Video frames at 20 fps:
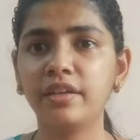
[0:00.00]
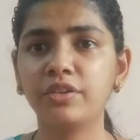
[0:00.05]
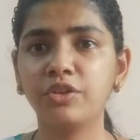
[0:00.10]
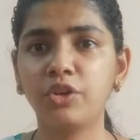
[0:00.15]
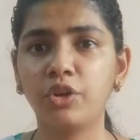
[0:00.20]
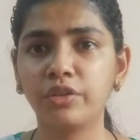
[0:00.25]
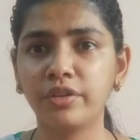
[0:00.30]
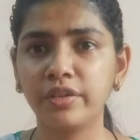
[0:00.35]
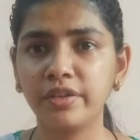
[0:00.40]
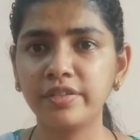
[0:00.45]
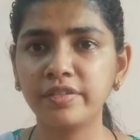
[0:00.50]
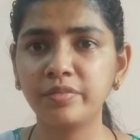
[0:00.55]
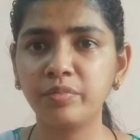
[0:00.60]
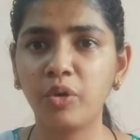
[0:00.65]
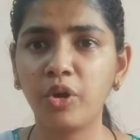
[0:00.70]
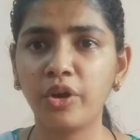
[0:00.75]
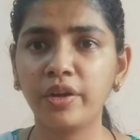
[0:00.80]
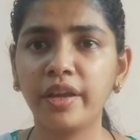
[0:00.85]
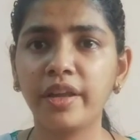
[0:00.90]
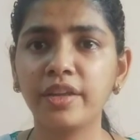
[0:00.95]
a daughter is
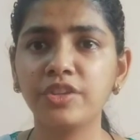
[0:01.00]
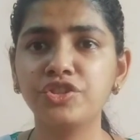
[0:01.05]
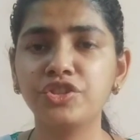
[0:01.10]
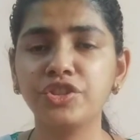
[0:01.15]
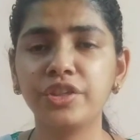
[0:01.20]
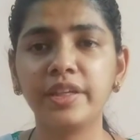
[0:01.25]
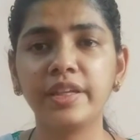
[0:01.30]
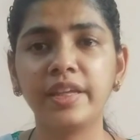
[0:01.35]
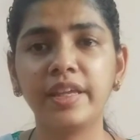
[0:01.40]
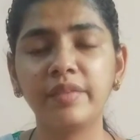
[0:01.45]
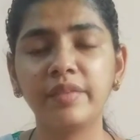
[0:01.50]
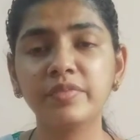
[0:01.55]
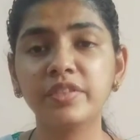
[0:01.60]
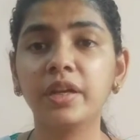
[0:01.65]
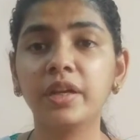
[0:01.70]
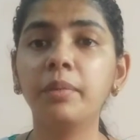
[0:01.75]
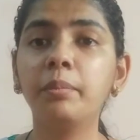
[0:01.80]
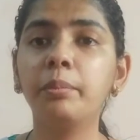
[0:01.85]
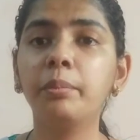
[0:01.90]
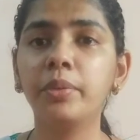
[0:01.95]
born, and she names
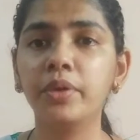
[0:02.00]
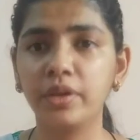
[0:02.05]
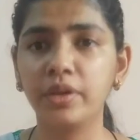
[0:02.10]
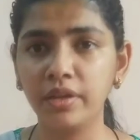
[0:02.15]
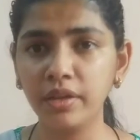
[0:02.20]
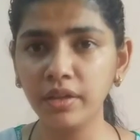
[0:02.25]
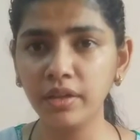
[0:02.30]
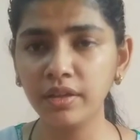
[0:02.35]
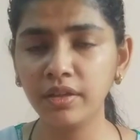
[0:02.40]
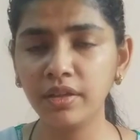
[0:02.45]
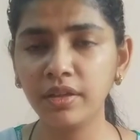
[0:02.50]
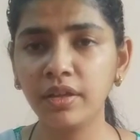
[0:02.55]
her Pearl.